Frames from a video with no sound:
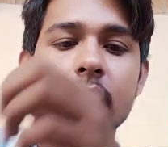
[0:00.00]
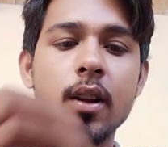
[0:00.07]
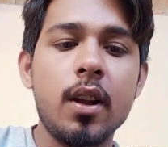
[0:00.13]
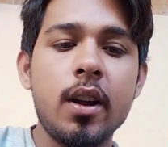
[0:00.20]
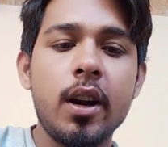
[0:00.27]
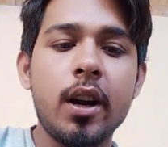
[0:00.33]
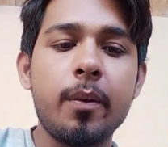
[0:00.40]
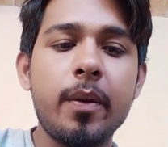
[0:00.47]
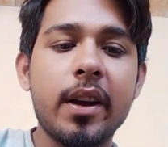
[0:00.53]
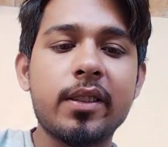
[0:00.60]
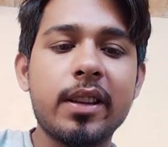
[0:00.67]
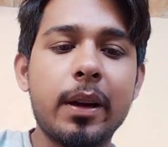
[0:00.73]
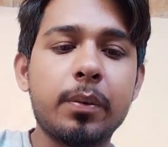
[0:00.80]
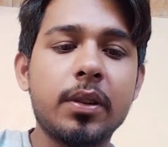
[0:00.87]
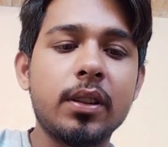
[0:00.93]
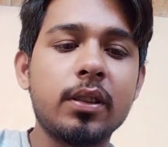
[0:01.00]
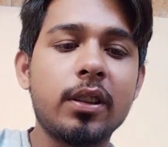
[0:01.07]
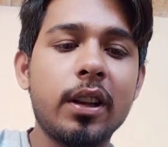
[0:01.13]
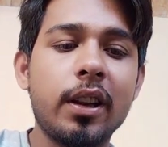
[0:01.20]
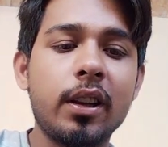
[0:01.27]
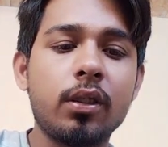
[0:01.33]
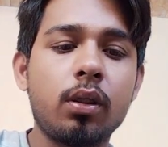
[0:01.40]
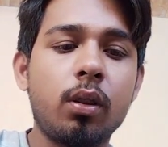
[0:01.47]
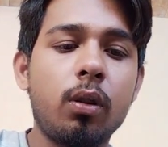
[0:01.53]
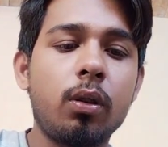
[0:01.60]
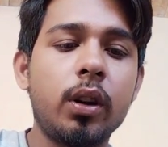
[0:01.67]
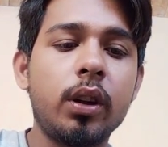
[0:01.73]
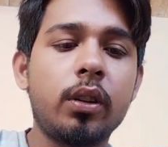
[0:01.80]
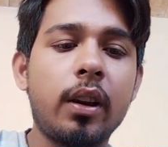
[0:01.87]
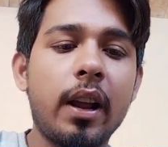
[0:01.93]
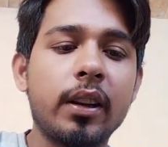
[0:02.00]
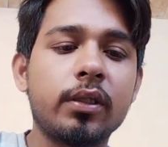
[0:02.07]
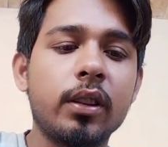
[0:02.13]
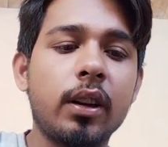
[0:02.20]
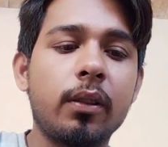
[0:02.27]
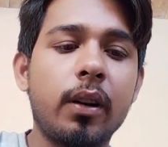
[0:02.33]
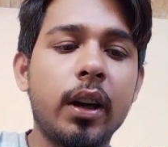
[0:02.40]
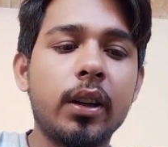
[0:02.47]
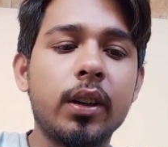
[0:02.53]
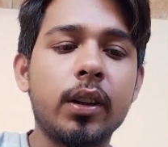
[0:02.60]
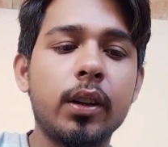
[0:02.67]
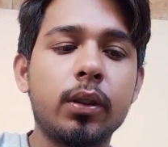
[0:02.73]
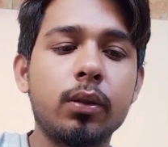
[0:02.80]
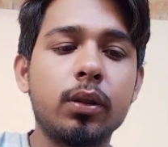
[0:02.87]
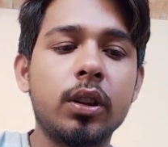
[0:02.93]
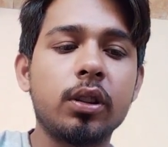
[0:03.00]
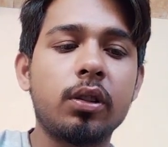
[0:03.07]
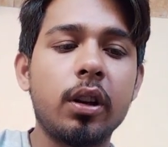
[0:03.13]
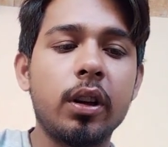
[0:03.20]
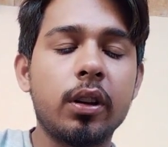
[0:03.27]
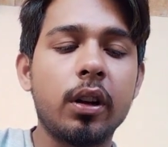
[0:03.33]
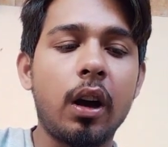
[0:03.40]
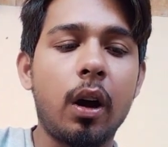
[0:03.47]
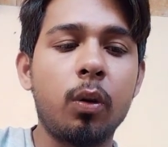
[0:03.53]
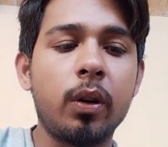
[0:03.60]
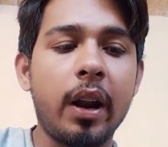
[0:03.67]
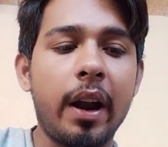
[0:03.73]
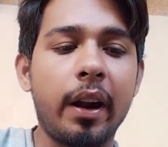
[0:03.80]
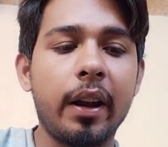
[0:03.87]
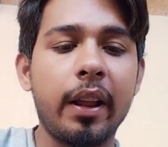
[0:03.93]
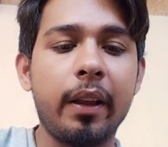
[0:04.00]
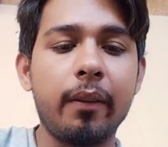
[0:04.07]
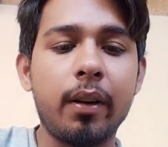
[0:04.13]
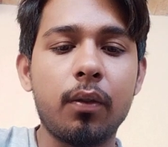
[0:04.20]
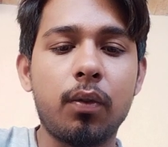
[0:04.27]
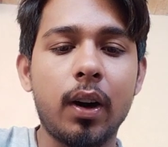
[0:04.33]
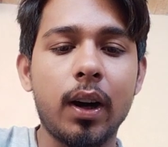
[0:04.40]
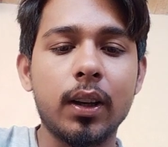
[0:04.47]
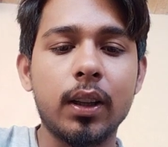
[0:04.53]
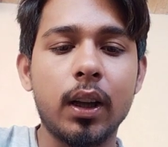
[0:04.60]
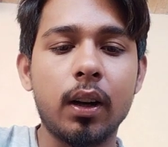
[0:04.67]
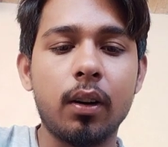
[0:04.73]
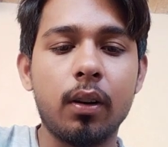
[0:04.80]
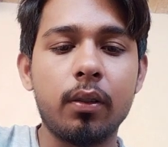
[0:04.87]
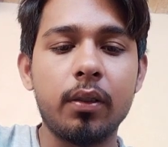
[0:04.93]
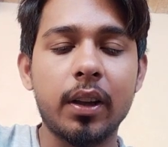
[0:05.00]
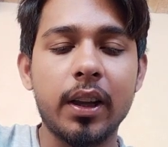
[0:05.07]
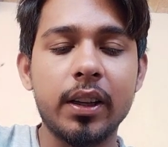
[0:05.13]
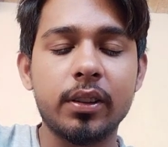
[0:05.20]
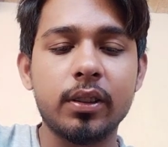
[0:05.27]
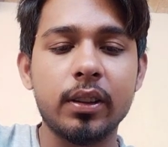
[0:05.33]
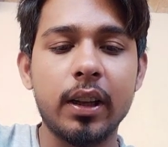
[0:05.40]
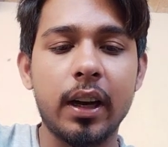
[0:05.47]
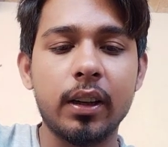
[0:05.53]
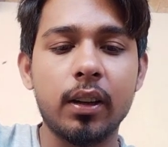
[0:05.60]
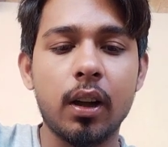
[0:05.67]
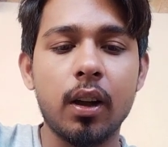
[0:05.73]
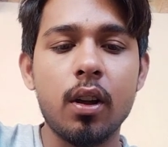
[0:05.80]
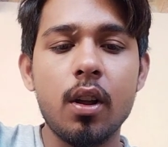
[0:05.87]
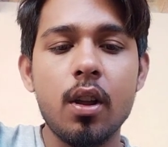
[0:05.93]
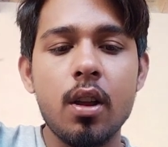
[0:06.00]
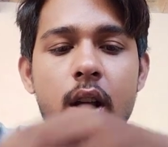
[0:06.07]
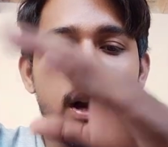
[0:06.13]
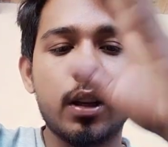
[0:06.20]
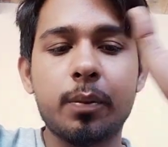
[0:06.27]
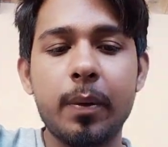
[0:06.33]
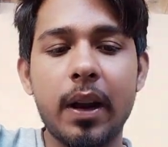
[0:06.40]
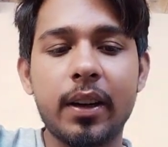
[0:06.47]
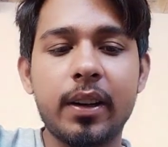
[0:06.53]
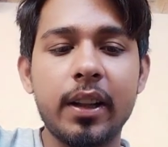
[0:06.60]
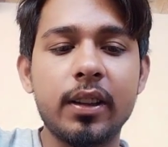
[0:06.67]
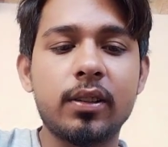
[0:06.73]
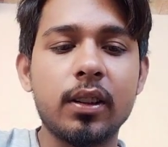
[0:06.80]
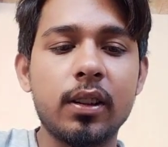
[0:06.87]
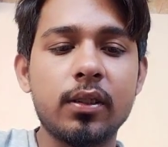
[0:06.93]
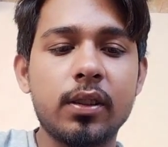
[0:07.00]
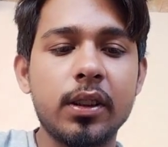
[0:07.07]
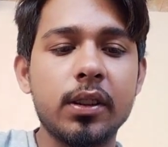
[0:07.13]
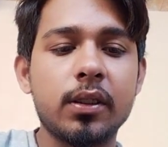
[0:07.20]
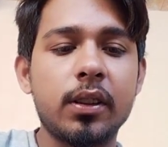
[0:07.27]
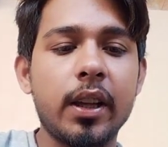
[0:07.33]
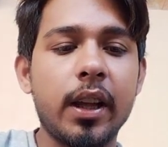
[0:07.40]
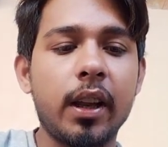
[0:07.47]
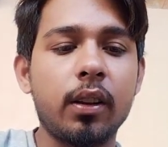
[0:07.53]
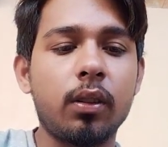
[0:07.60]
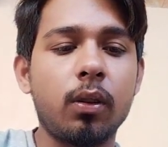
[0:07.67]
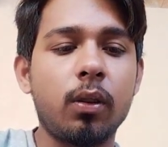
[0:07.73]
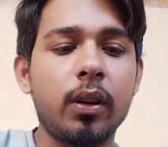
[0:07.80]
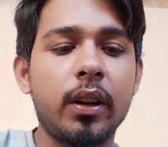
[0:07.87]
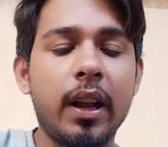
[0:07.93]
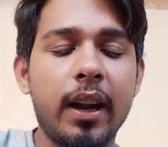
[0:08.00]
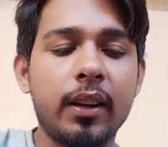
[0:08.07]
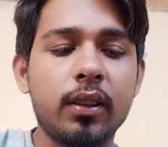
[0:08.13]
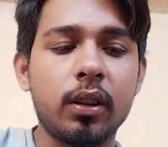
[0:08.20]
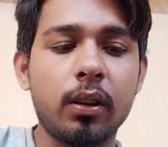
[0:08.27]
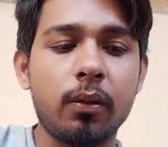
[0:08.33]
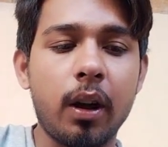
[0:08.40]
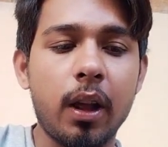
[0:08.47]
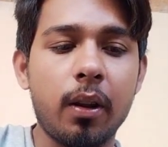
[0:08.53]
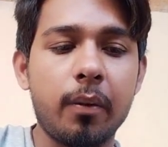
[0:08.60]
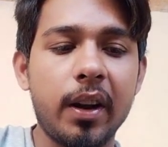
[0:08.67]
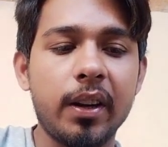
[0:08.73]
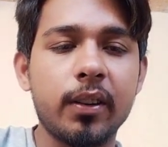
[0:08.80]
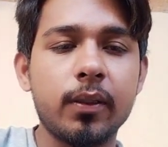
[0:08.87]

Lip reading: It may accept since there is no interaction advantage to this layout, and even for the navigation and the expectation since there is no enhanced environment